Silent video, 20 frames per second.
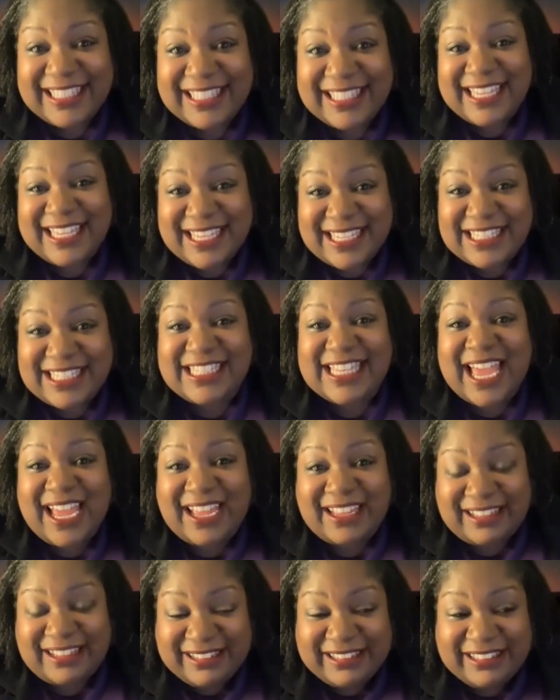
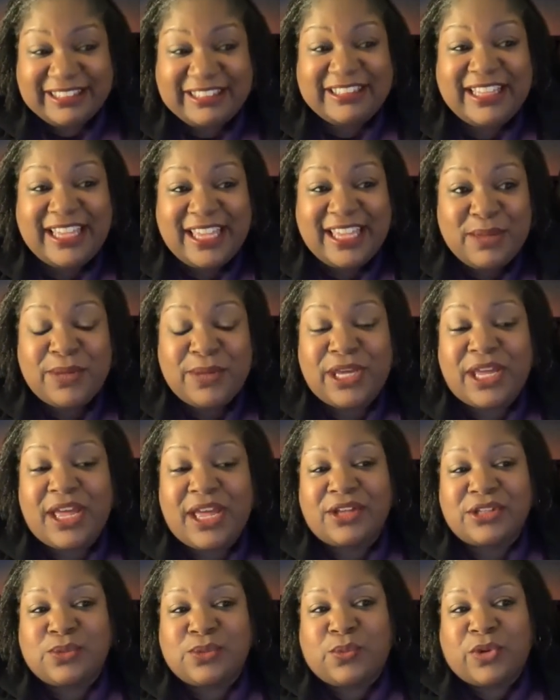Exactly.
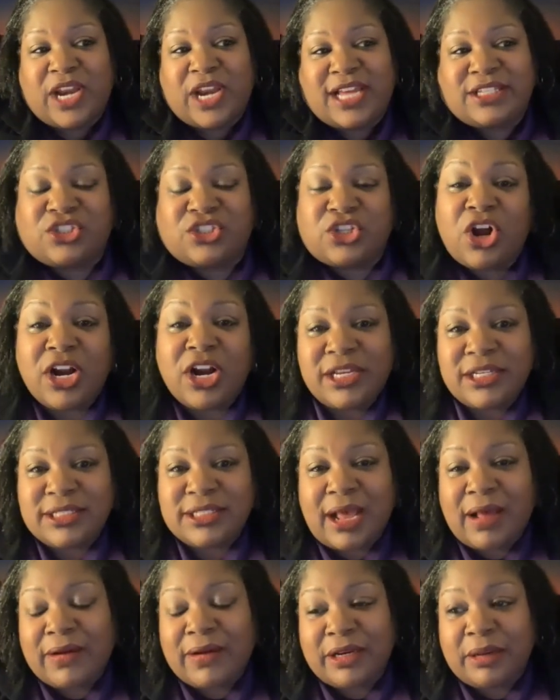Because when I started
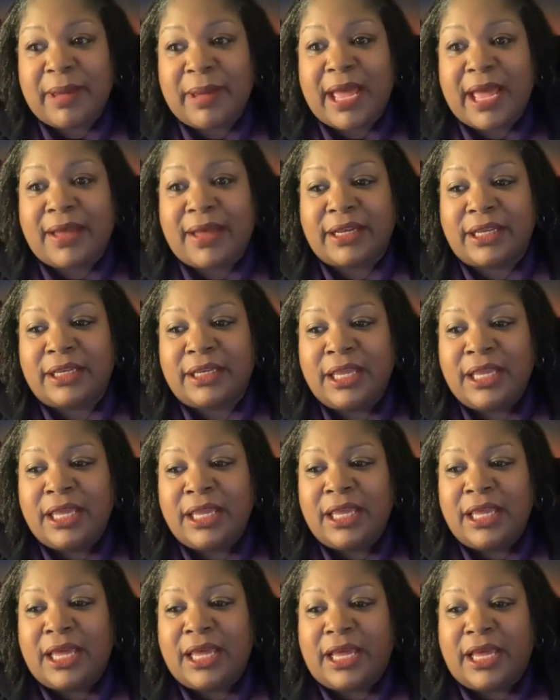talking about it,
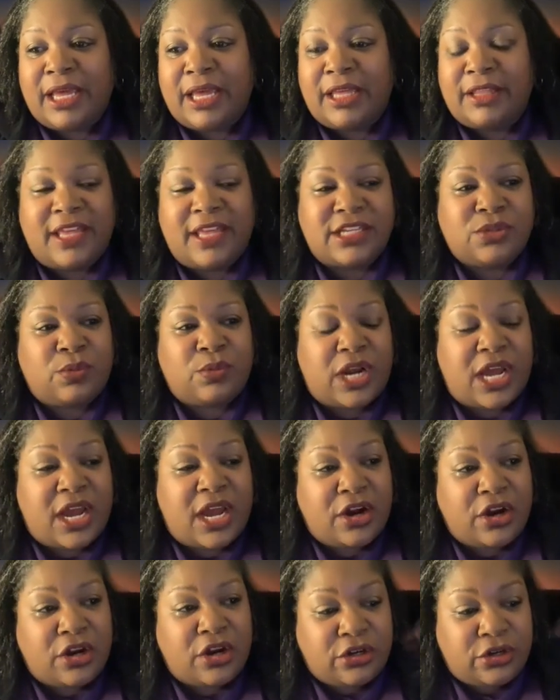that's when I
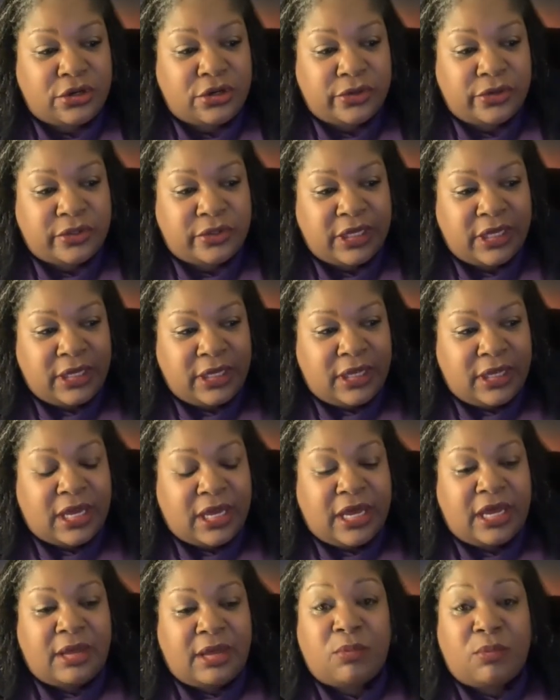heard
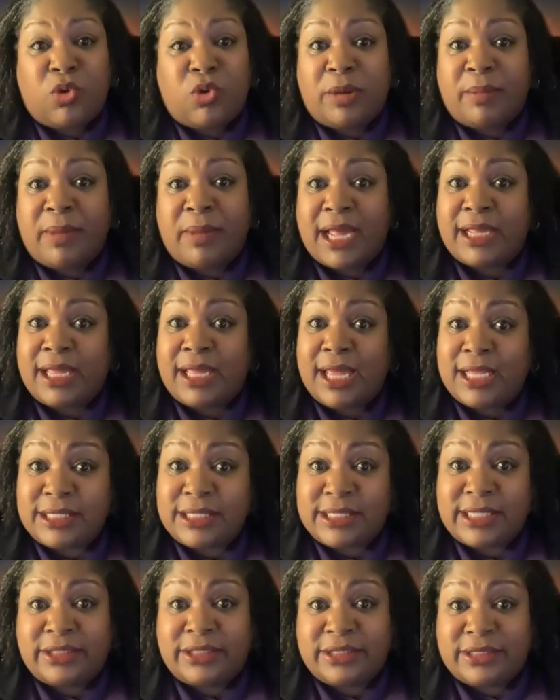one of my
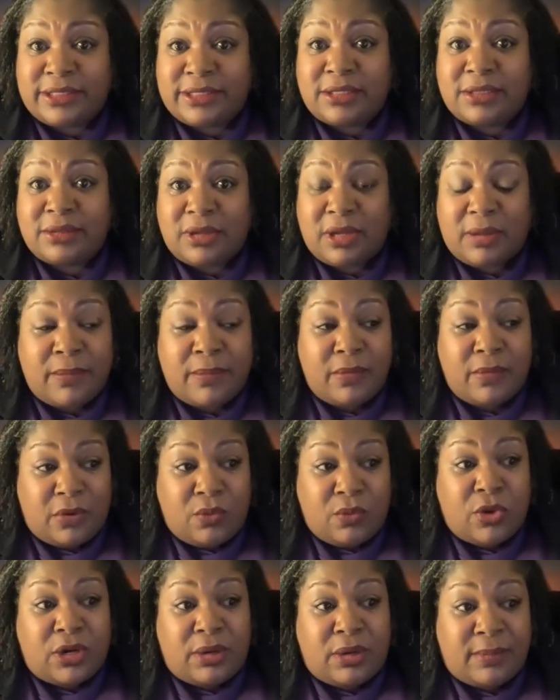cousins, a
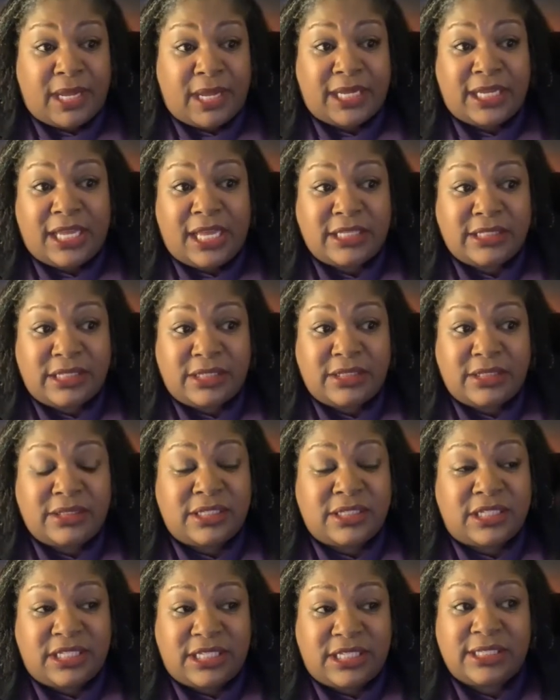
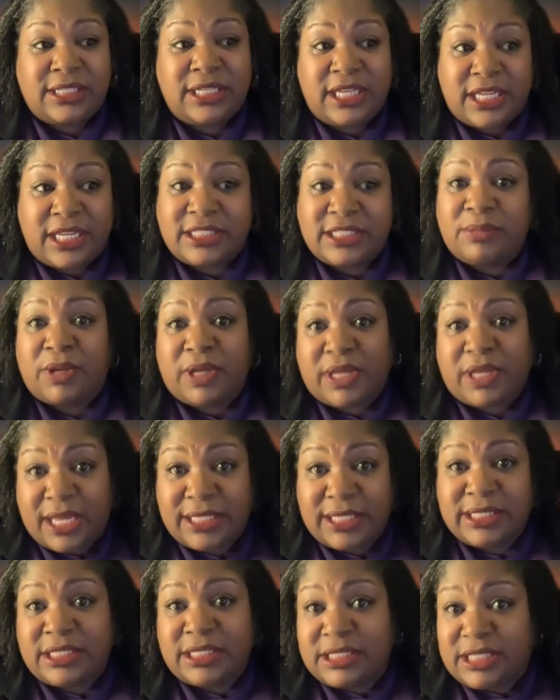distant cousin, but
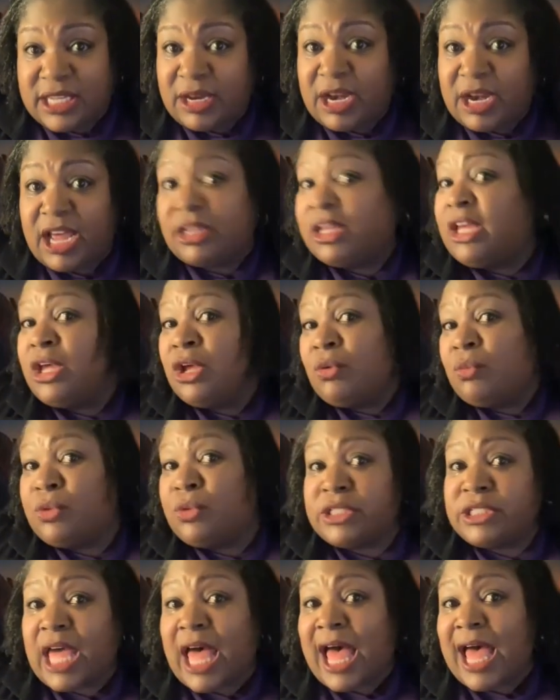cousins that I
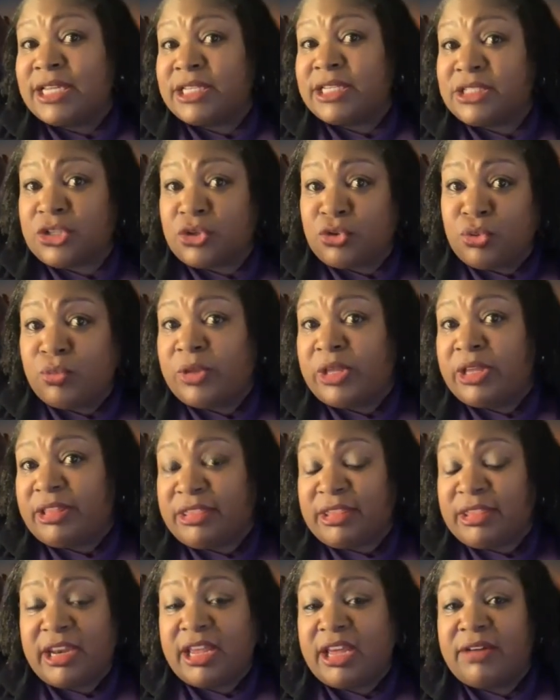went to high school
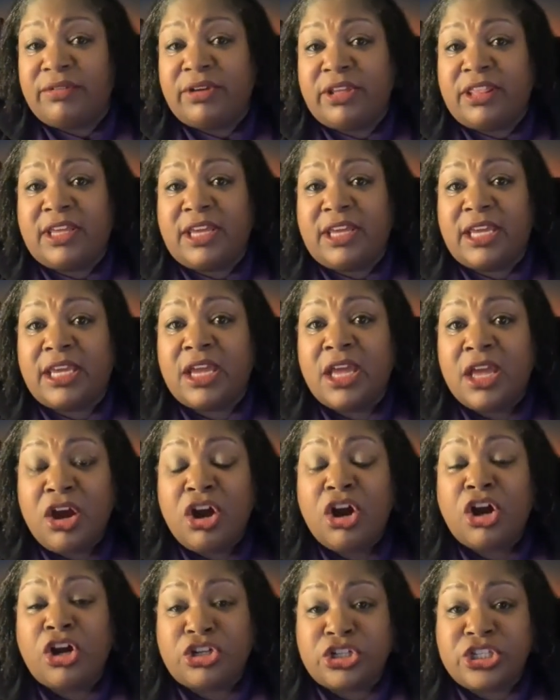with and everything.
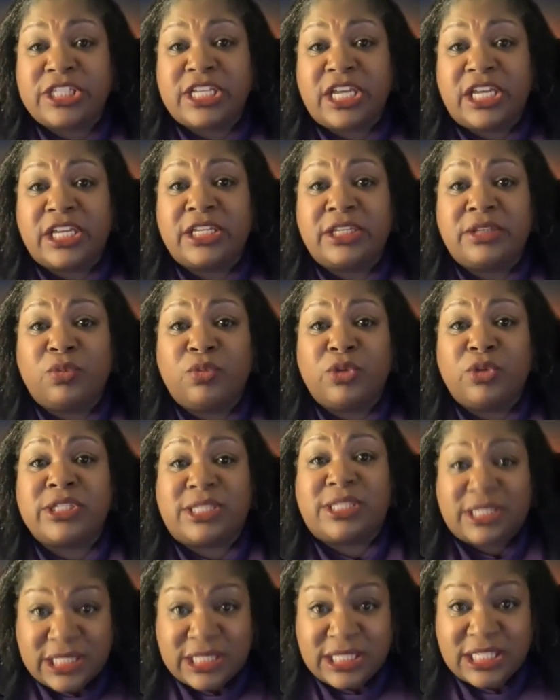Her son was
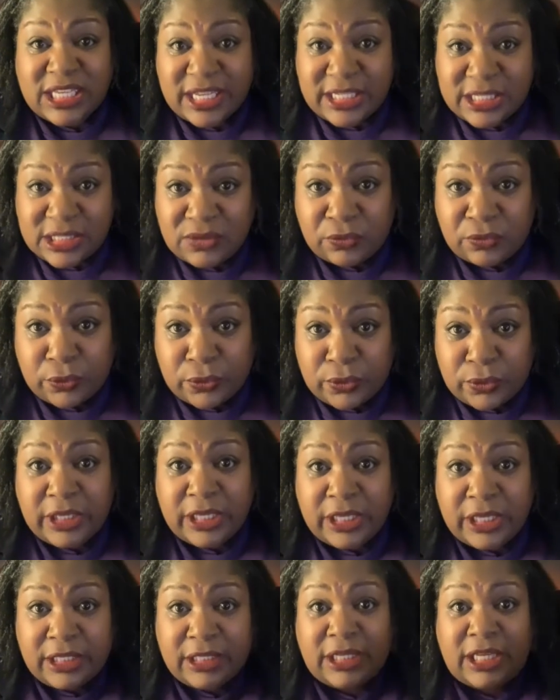successful
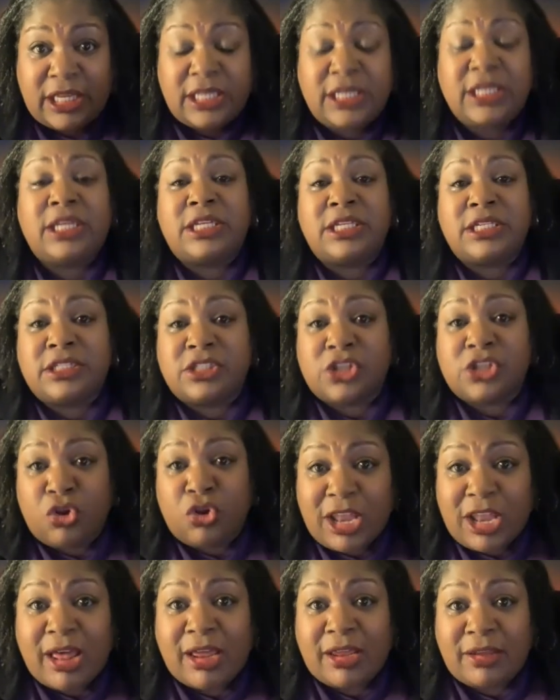in ending his
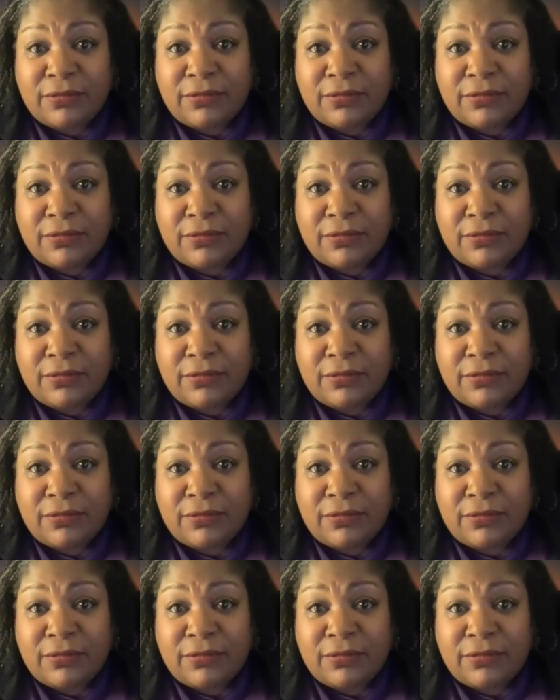own life.